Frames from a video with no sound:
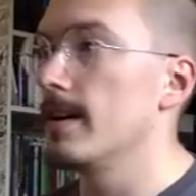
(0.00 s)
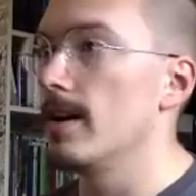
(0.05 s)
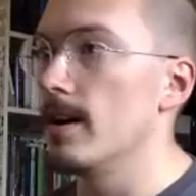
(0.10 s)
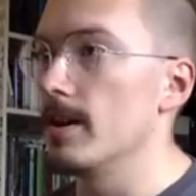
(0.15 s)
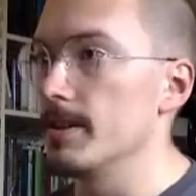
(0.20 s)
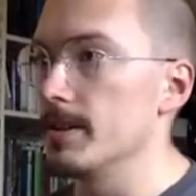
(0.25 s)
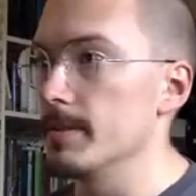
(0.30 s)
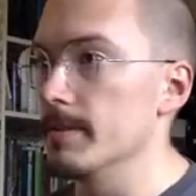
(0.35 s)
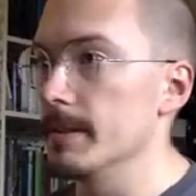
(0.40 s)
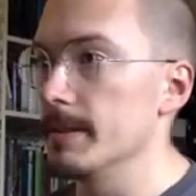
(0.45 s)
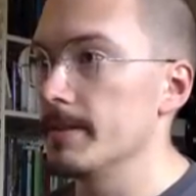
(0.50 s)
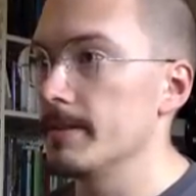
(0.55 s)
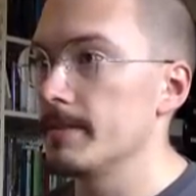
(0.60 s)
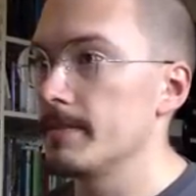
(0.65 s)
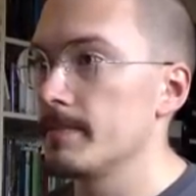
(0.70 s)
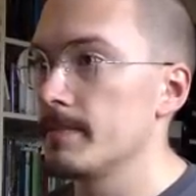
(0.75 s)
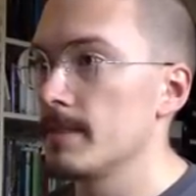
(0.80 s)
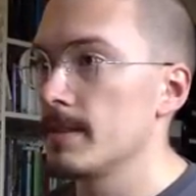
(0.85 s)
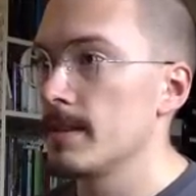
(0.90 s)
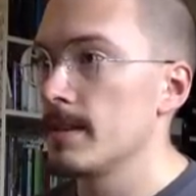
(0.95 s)
argument,
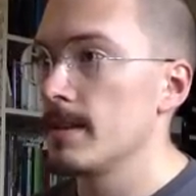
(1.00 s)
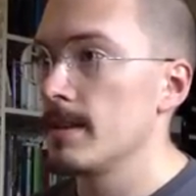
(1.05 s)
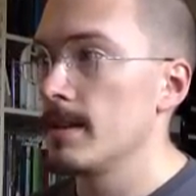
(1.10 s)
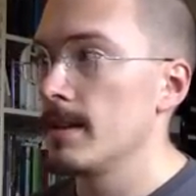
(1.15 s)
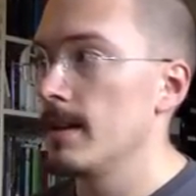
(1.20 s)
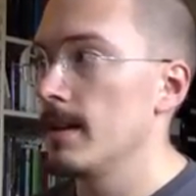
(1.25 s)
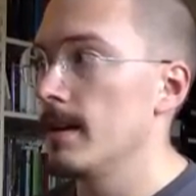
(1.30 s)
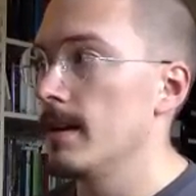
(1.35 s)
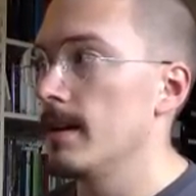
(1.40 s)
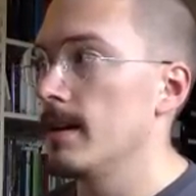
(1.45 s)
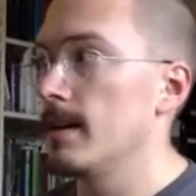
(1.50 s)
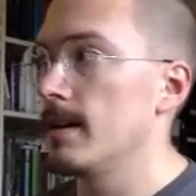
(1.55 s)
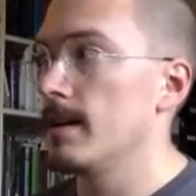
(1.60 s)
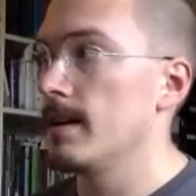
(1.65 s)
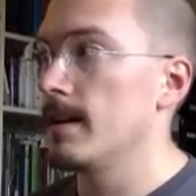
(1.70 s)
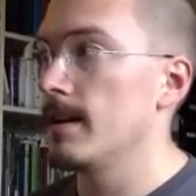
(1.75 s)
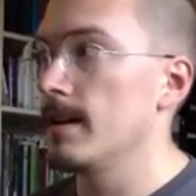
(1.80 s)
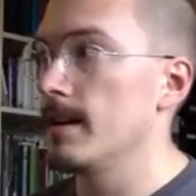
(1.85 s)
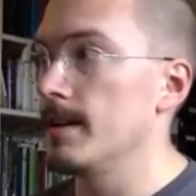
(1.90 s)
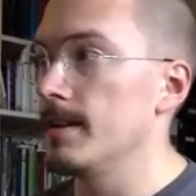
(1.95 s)

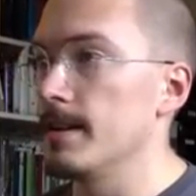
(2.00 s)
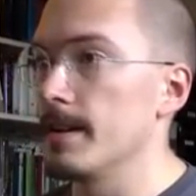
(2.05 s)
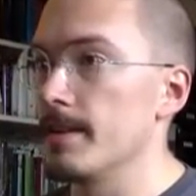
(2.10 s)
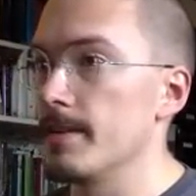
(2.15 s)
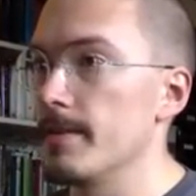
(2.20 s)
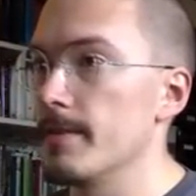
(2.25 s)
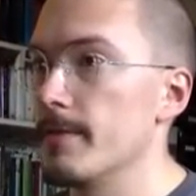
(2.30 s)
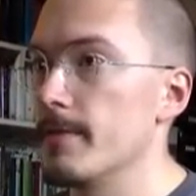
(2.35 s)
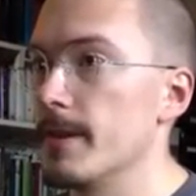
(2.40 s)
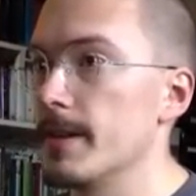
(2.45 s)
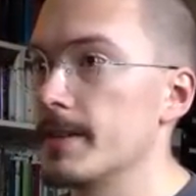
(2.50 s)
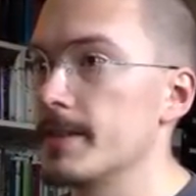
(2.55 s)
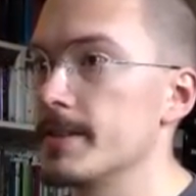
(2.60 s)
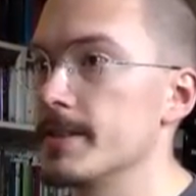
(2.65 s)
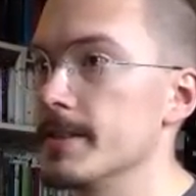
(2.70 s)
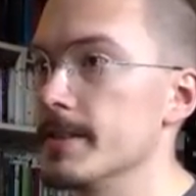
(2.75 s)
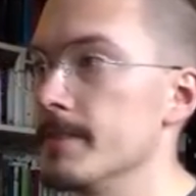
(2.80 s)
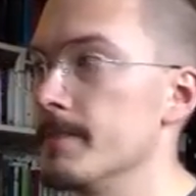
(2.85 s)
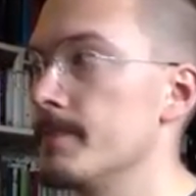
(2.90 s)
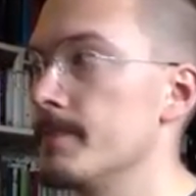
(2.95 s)
uh, another function.